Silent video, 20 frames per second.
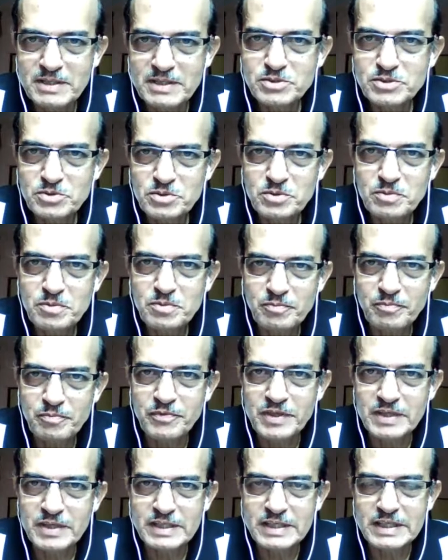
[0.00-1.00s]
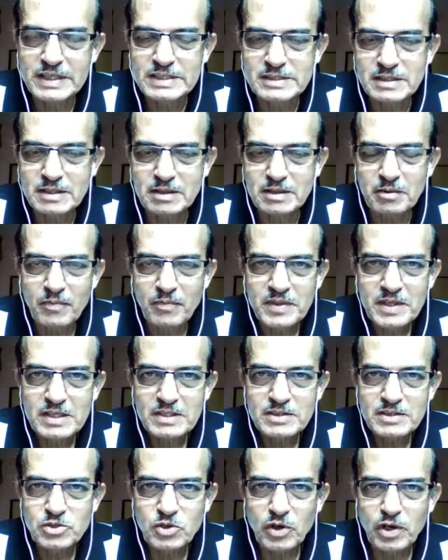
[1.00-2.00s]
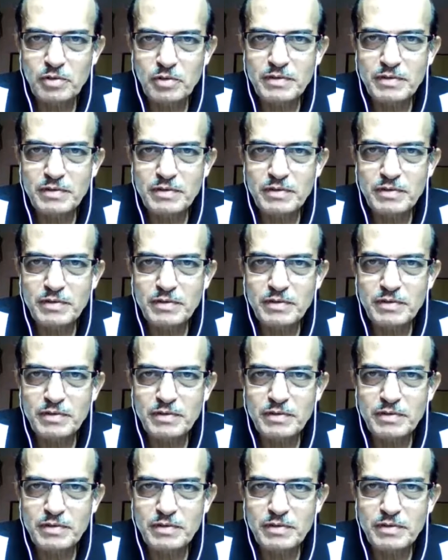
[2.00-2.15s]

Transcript: So it is sort